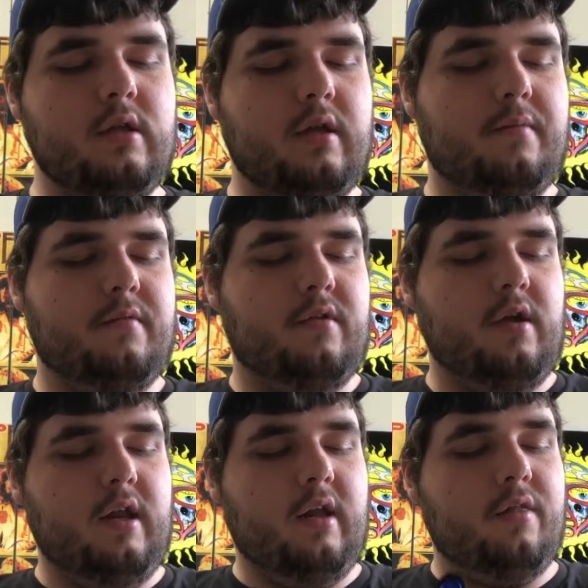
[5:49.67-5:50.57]
It's
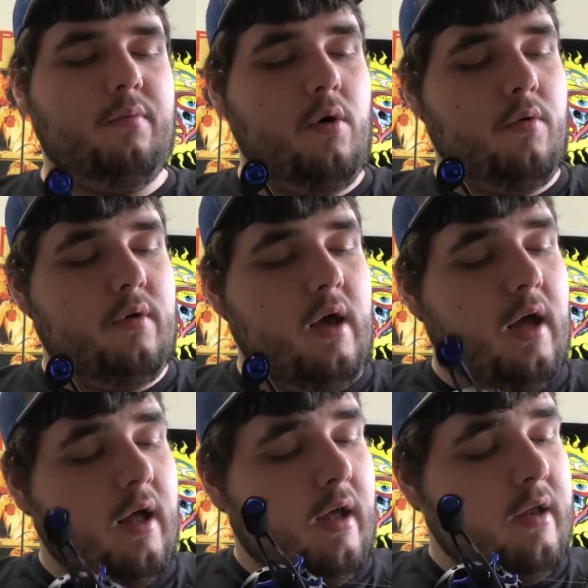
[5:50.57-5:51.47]
getting thrown
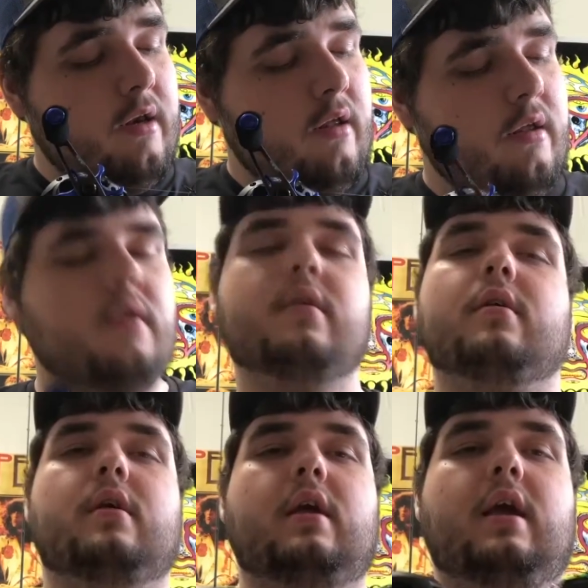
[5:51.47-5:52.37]
on
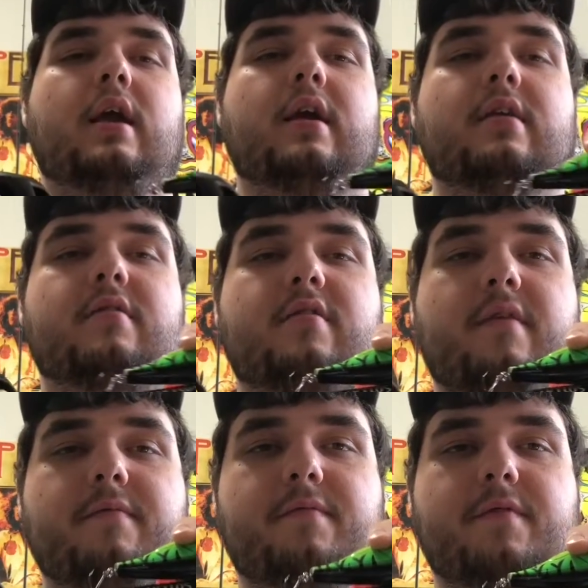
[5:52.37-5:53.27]
a
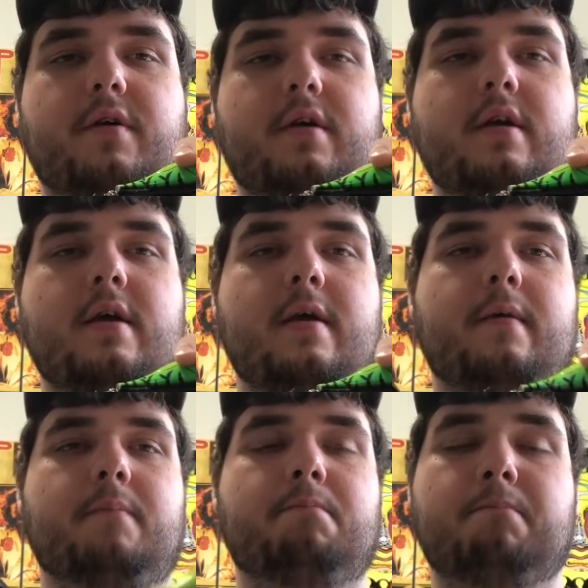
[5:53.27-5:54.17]
7-foot
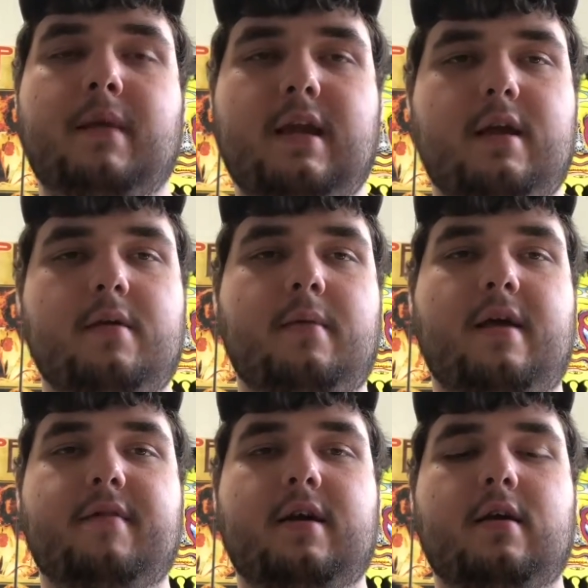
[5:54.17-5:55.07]
medium
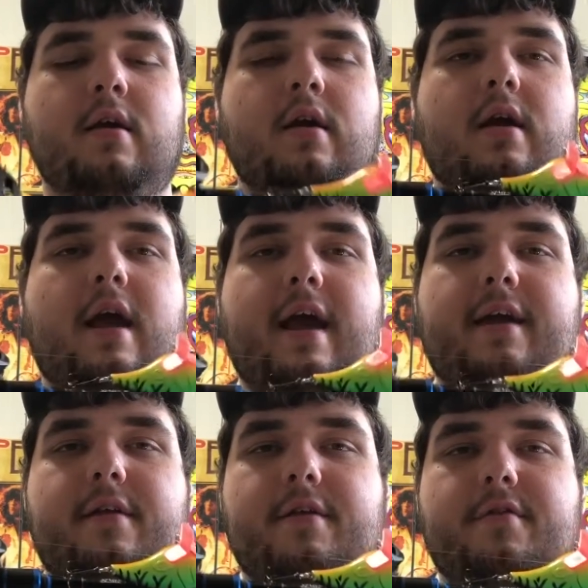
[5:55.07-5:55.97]
heavy
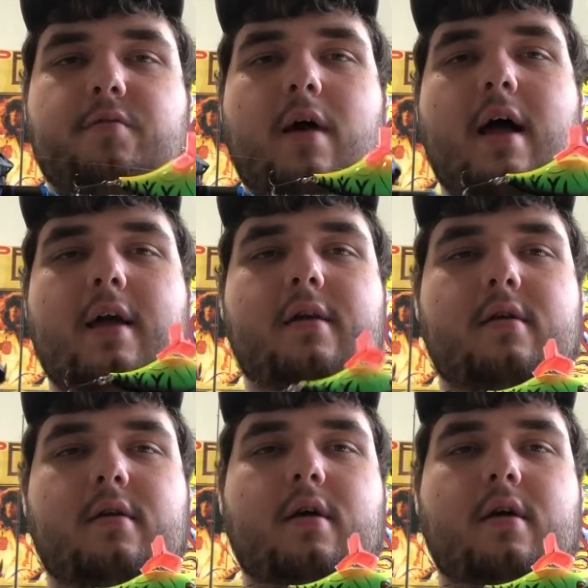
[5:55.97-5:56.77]
Aculos rod.